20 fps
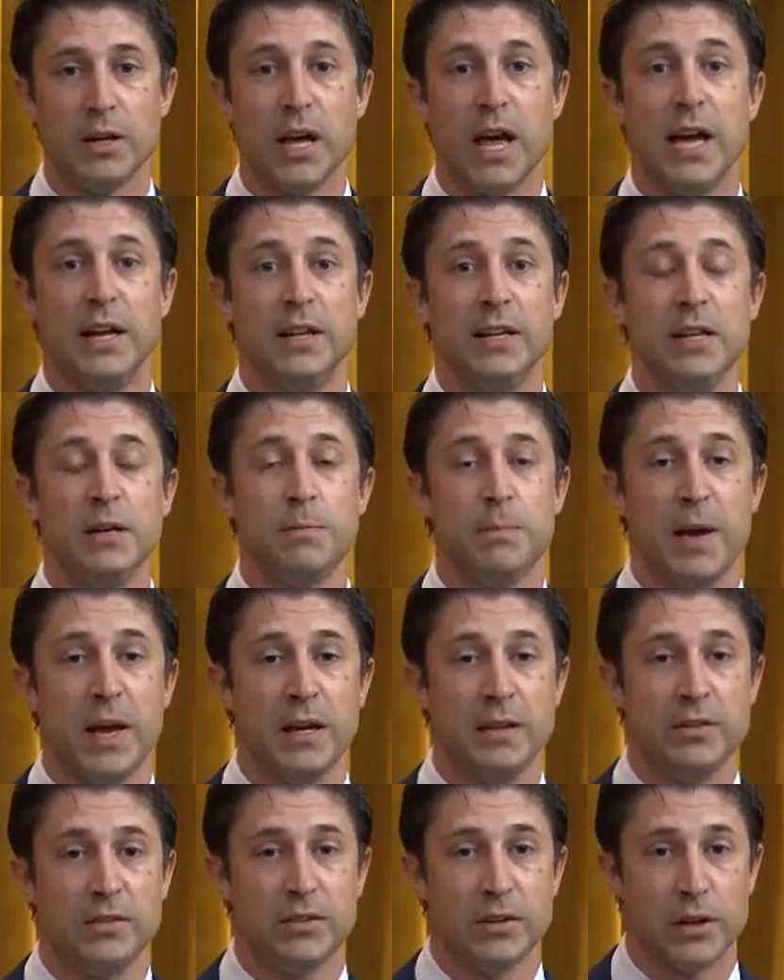and he
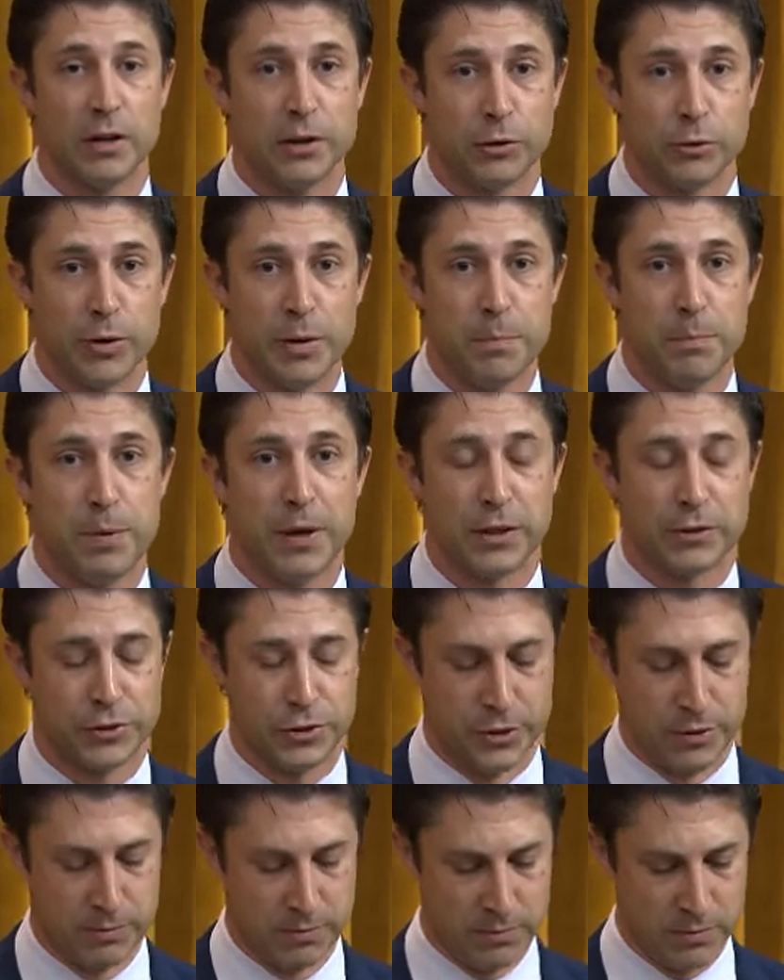paints a grim picture.